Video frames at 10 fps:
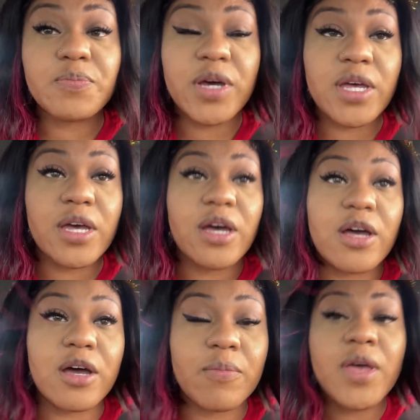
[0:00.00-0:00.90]
But
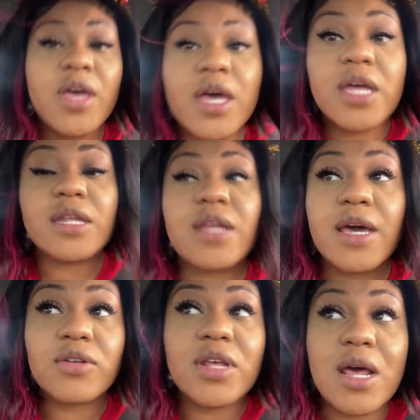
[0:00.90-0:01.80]
um,
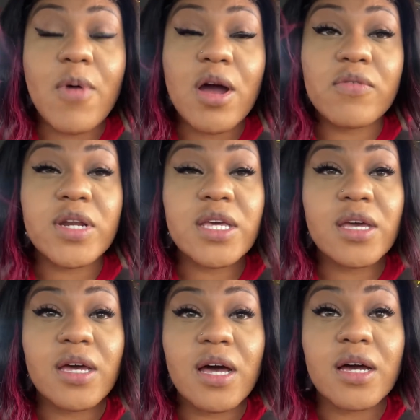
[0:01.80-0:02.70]
now that I'm already
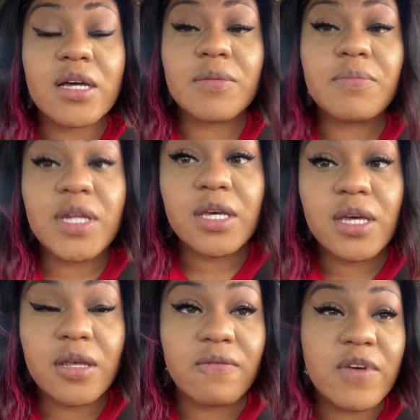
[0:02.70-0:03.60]
uh, committed
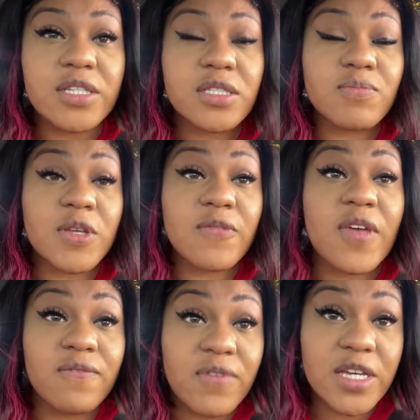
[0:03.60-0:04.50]
and invest,
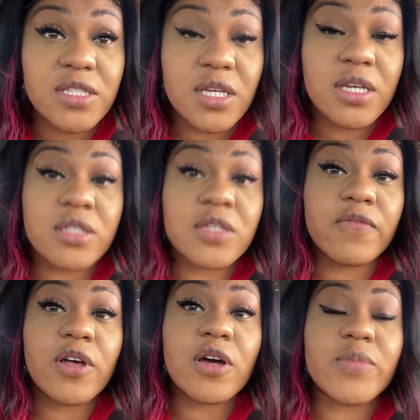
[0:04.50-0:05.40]
invested into
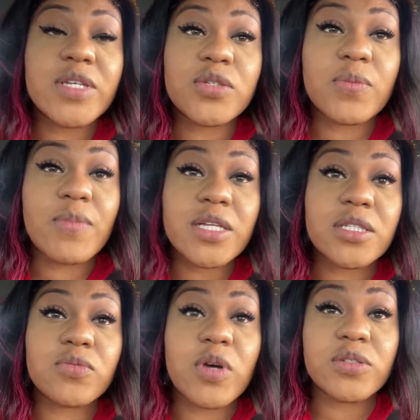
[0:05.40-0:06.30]
Vlogmas, we might
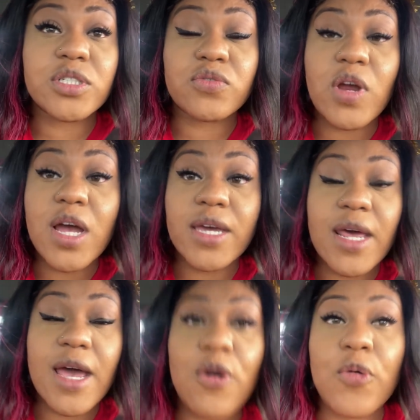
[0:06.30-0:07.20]
as well just rock it
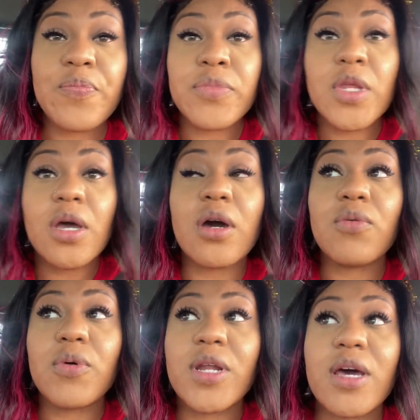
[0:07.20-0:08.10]
out or
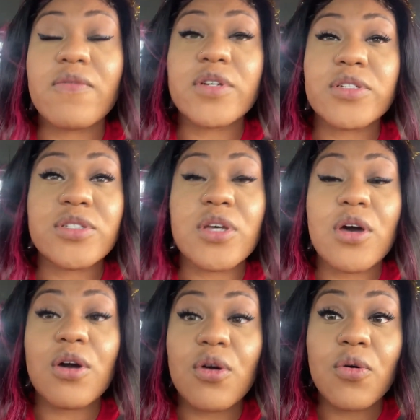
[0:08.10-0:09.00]
whatever.
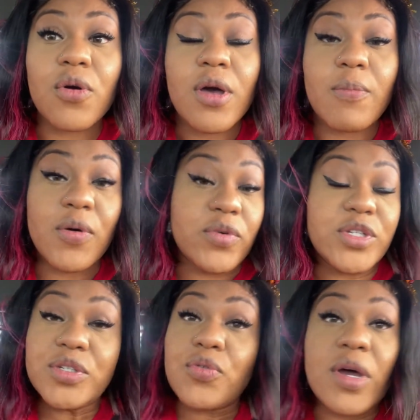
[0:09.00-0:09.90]
So, but we
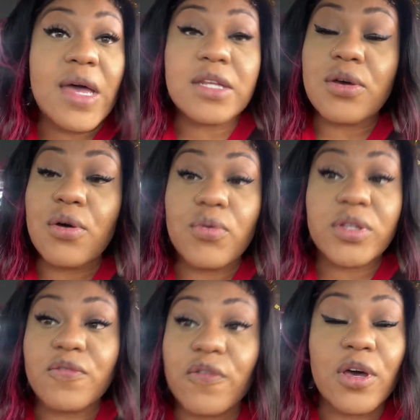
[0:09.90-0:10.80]
just gonna have to go with
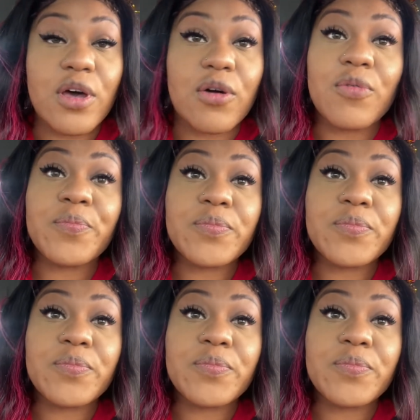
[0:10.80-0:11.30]
the flow.